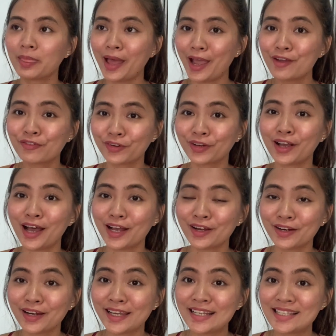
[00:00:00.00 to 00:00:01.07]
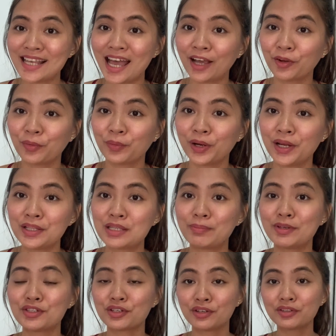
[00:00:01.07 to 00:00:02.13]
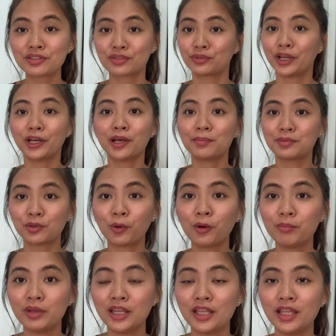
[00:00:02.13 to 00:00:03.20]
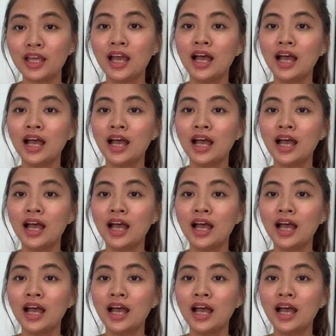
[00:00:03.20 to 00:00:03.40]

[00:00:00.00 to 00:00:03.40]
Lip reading: I forgot her exact words, but she straight up told me